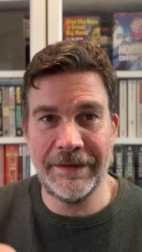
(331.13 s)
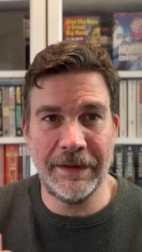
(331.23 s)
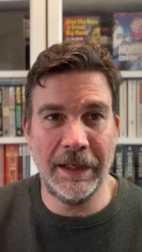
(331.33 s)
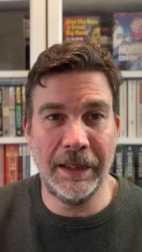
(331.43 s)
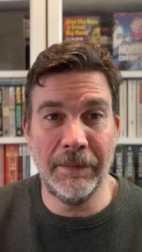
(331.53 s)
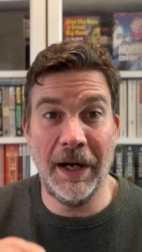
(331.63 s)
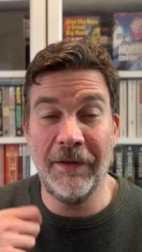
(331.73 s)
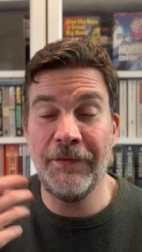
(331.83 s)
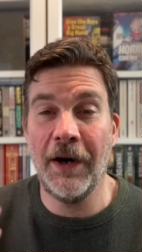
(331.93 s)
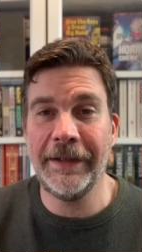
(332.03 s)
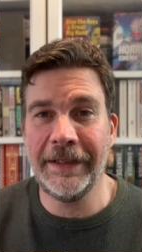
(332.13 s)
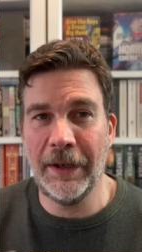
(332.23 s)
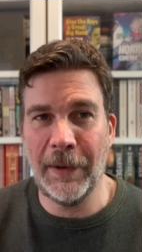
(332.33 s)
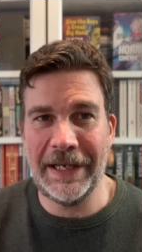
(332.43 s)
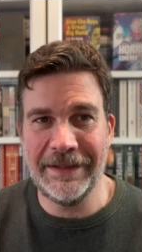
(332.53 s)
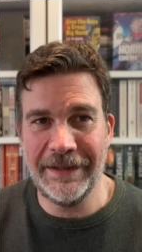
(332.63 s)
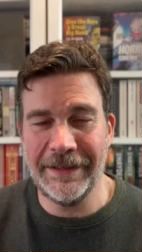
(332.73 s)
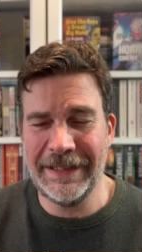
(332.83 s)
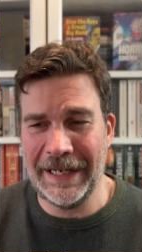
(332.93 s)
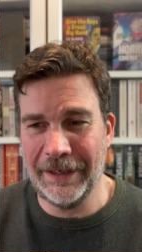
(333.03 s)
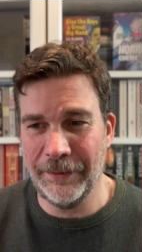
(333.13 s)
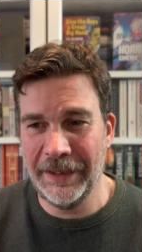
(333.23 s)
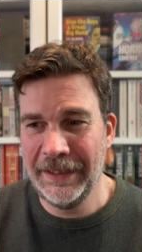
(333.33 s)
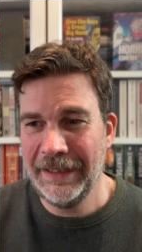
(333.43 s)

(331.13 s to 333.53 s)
asylum are finding their way into the town